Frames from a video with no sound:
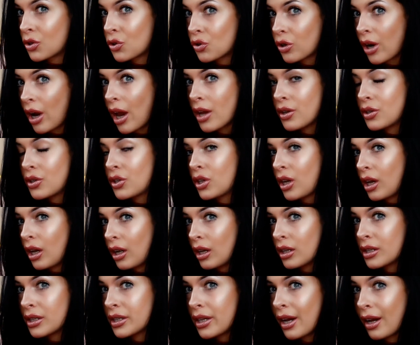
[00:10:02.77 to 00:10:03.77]
stretch,
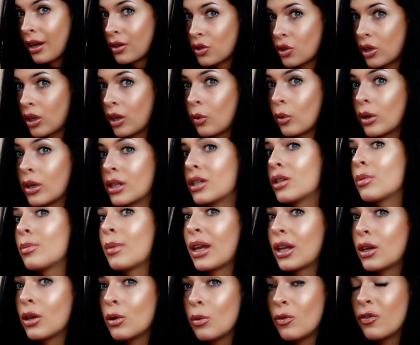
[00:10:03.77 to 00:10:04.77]
and it's naturally going to
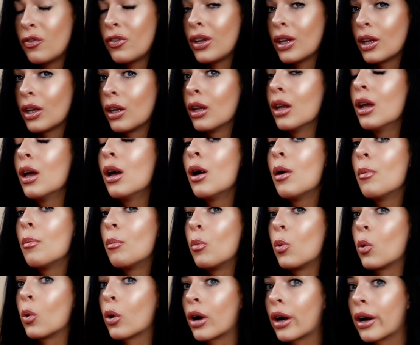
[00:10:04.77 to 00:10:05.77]
make you feel
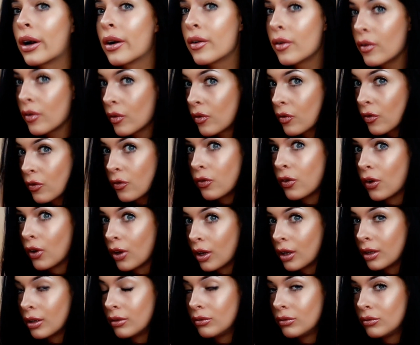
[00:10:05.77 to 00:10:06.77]
more
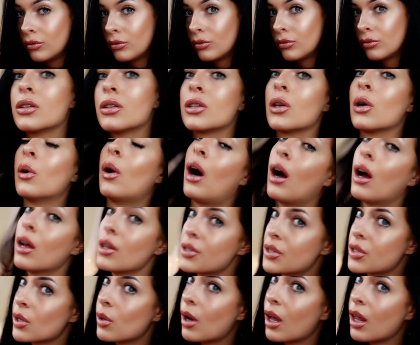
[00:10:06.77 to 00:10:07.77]
full. So
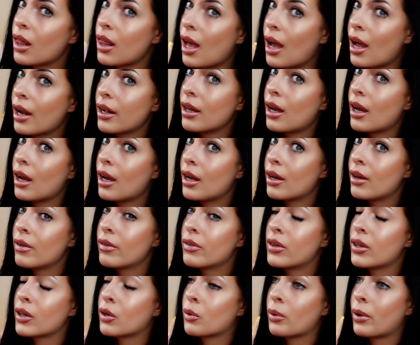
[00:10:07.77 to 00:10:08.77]
also a lot
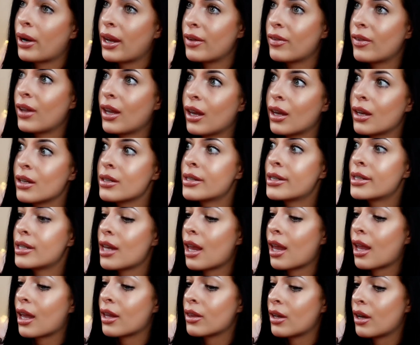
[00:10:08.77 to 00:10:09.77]
of the cravings
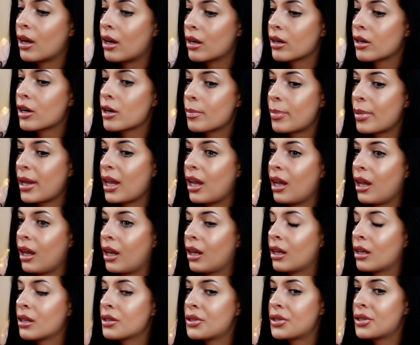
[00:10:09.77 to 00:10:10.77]
and the hunger
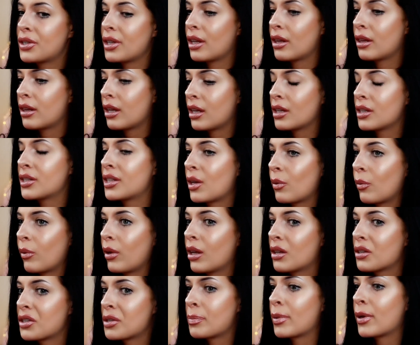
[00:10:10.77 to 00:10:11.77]
pangs and things that
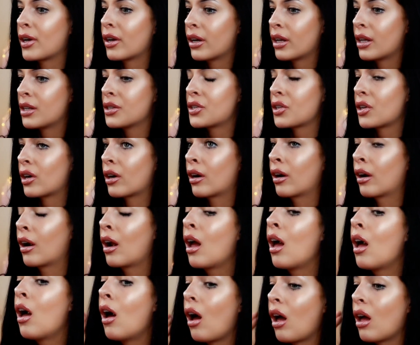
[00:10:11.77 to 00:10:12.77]
we experience
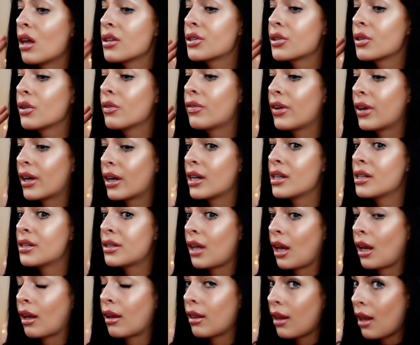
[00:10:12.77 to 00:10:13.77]
are also very
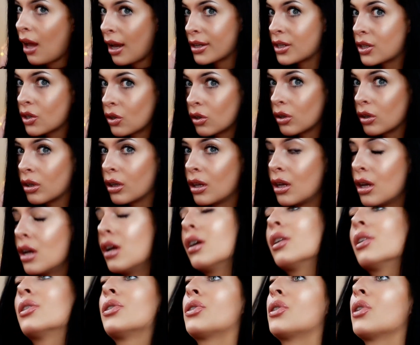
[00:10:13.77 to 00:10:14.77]
psychological.
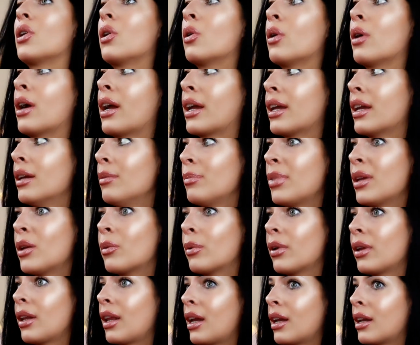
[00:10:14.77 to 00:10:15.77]
So it can
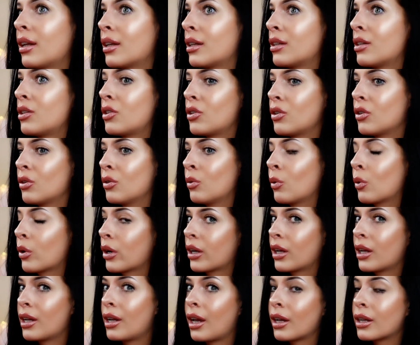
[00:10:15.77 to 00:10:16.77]
be related to
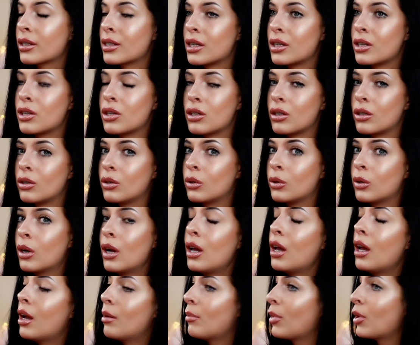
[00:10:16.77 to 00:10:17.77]
or connected
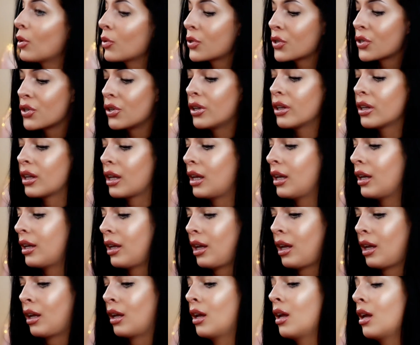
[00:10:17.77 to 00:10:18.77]
to emotional
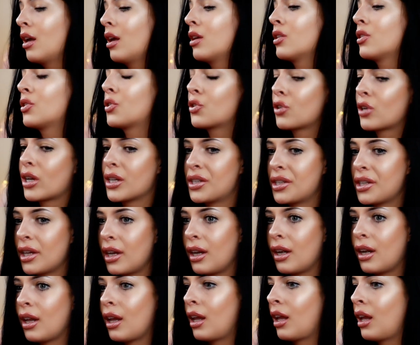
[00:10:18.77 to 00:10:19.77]
eating, stress
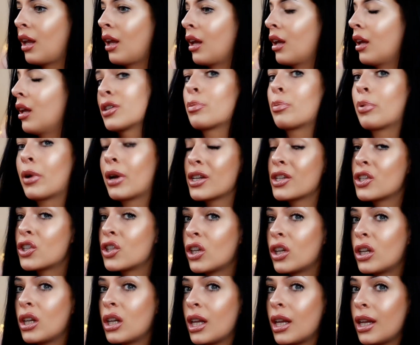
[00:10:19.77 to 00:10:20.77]
eating,
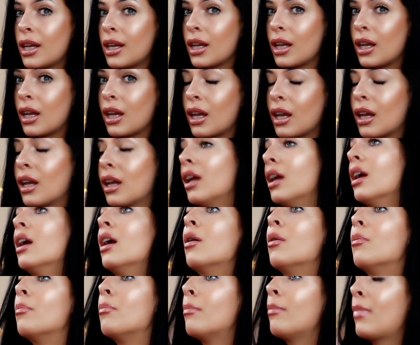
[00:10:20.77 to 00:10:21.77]
depression eating,
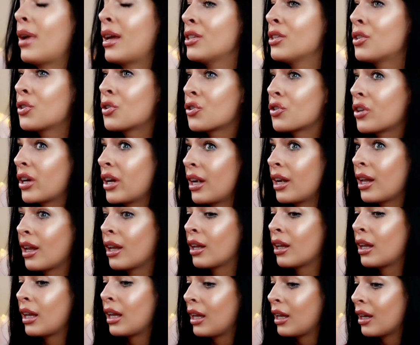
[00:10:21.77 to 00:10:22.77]

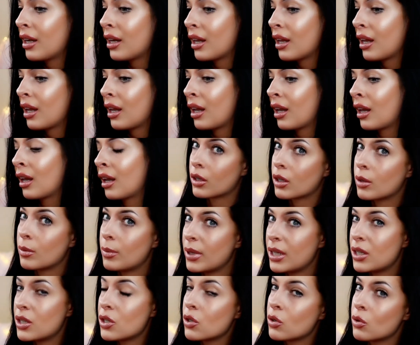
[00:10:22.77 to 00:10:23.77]
menstruating eating.
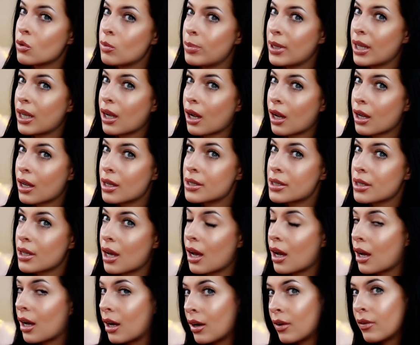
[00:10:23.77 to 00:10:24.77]
Could be due because
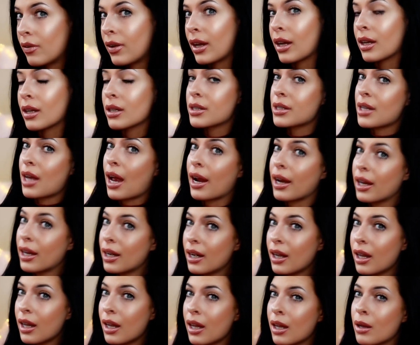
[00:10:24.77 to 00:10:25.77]
of
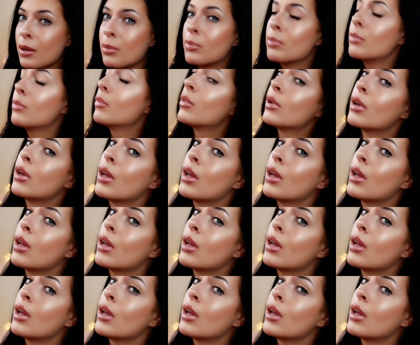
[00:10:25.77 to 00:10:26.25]
anxiety.